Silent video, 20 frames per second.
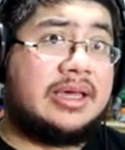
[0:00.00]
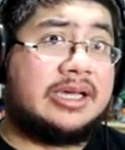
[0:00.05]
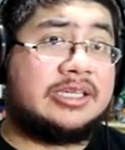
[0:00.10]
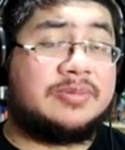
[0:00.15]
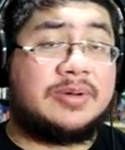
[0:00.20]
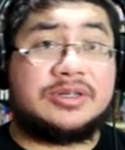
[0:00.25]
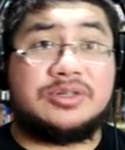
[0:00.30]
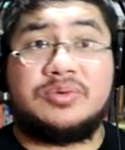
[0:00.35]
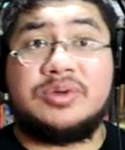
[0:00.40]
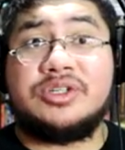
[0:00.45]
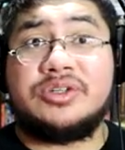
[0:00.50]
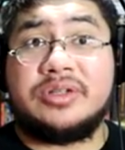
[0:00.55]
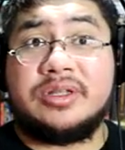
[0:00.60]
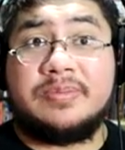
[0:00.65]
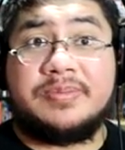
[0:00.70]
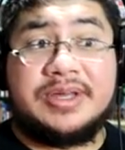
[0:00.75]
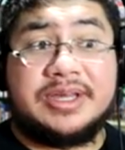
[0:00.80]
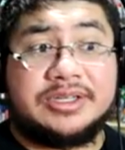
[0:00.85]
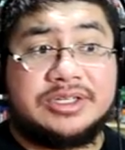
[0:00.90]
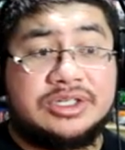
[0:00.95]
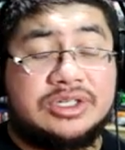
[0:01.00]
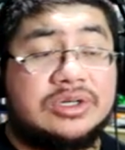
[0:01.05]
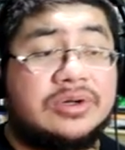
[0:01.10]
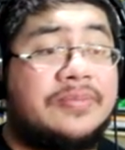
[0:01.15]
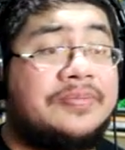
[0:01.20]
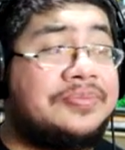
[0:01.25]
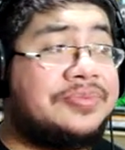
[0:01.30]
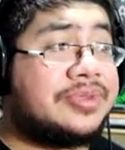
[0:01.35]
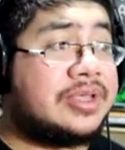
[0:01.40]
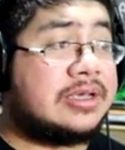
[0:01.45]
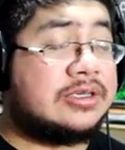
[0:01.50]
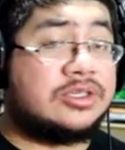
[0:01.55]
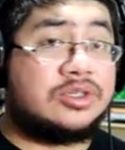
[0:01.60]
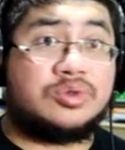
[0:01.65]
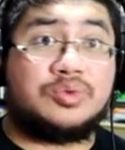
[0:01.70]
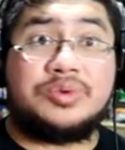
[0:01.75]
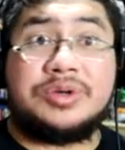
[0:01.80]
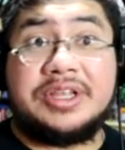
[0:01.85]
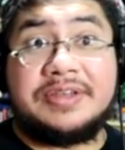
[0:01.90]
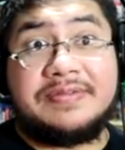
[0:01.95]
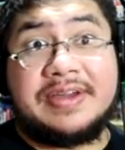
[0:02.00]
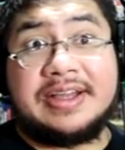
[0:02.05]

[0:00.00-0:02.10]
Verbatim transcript: Xbox original and PS2. This is a really